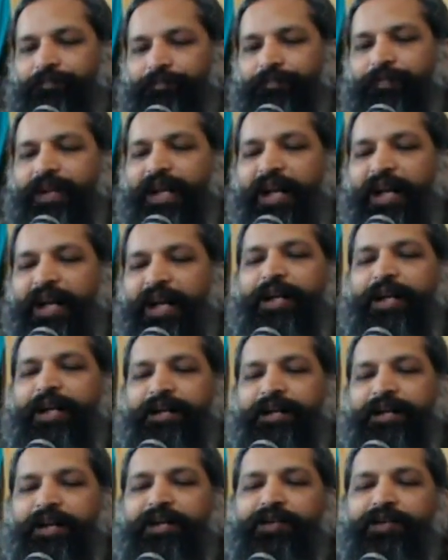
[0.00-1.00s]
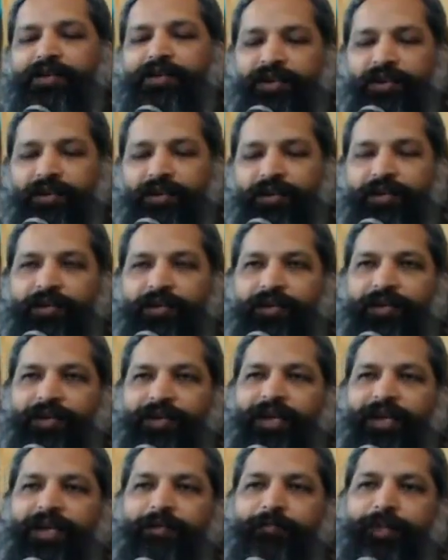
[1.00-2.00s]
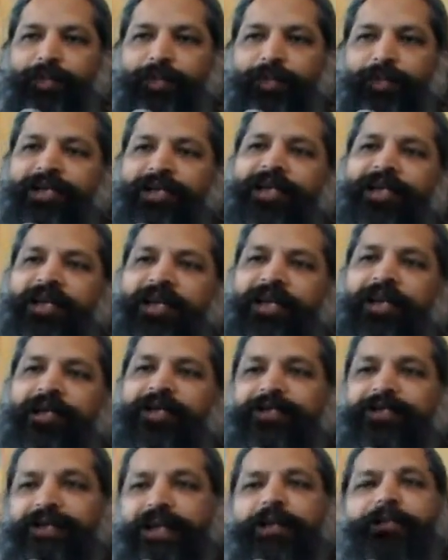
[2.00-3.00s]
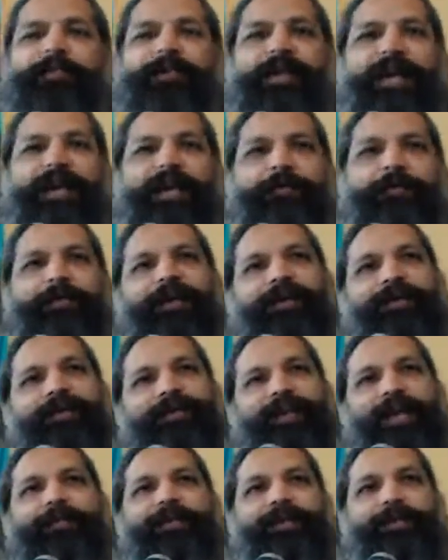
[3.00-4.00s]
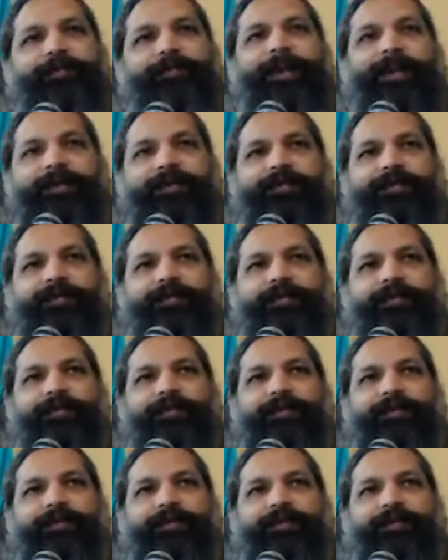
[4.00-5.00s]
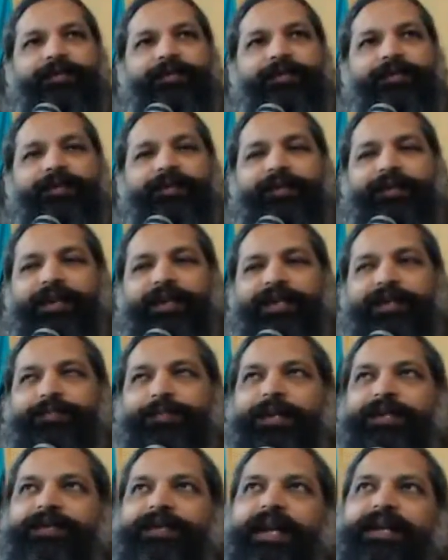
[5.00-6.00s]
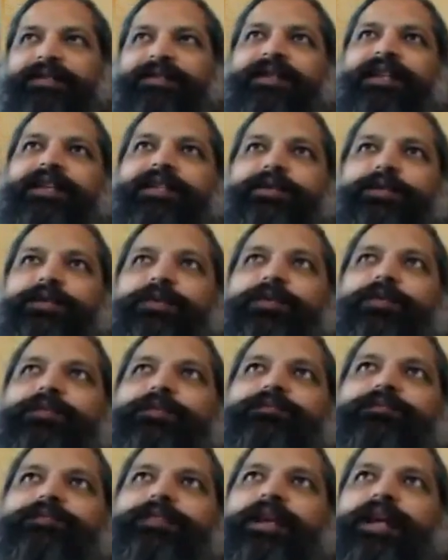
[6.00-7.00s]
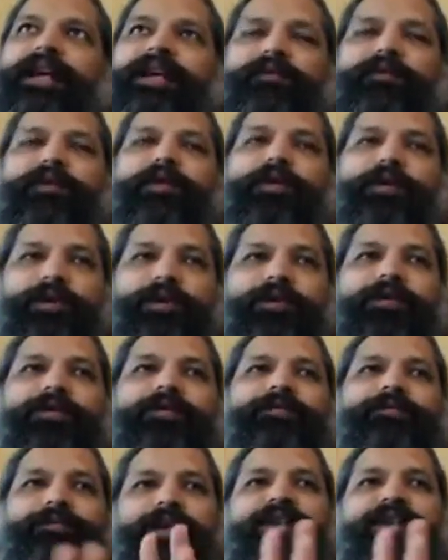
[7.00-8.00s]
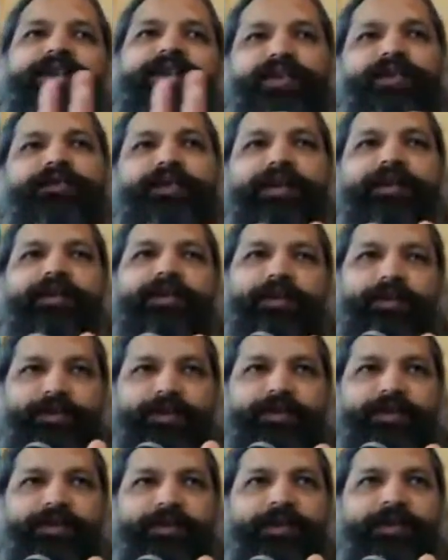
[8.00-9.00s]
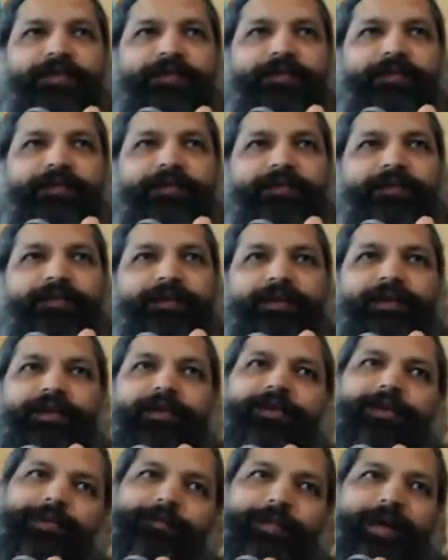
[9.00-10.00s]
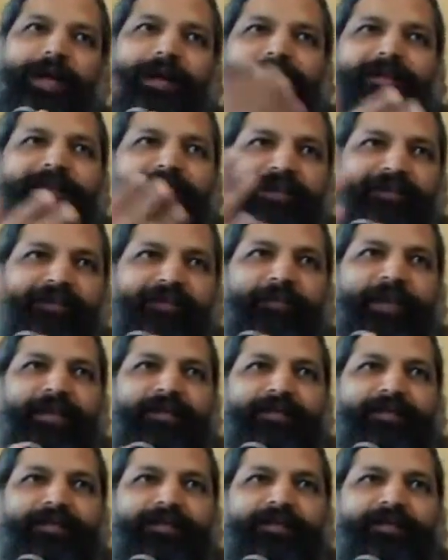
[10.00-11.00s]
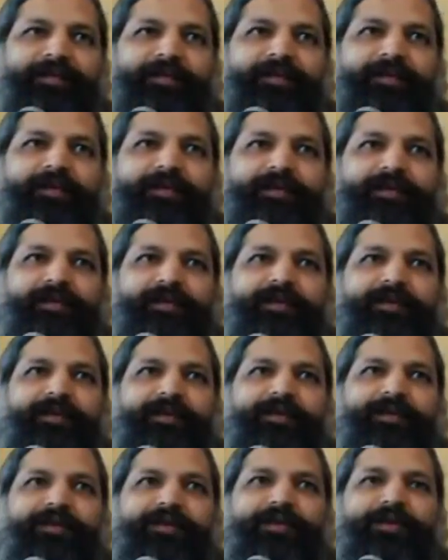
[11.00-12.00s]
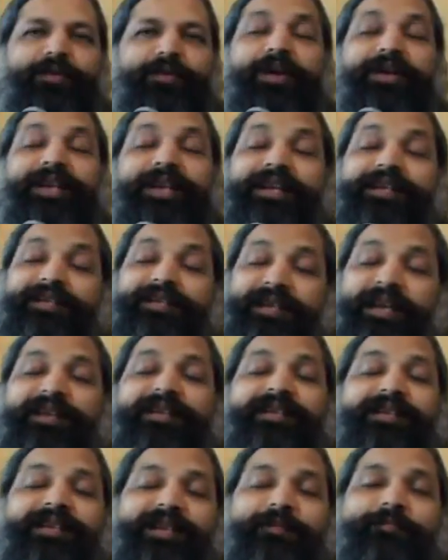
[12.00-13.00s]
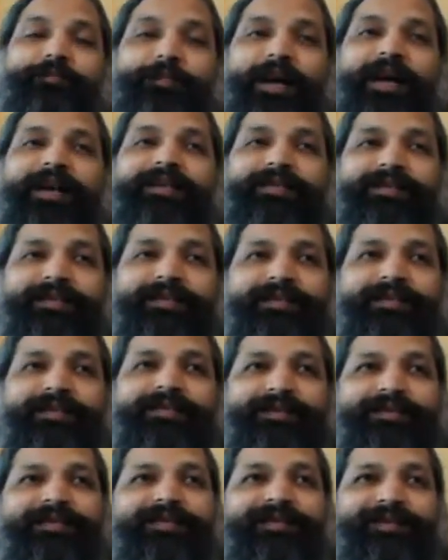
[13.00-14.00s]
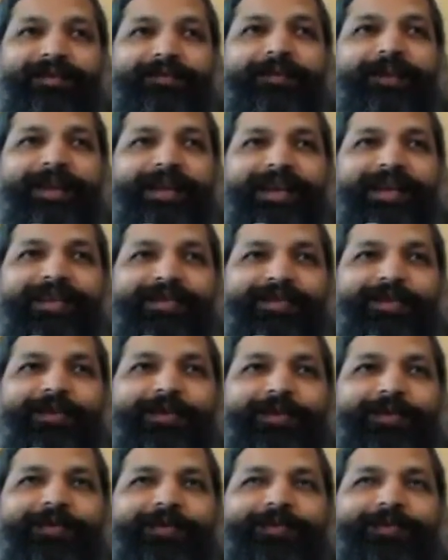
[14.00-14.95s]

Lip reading: Our intention in being there at the same time in the same space is precisely to invoke a shift in consciousness to impact the governments. To what extent it impacts, one has to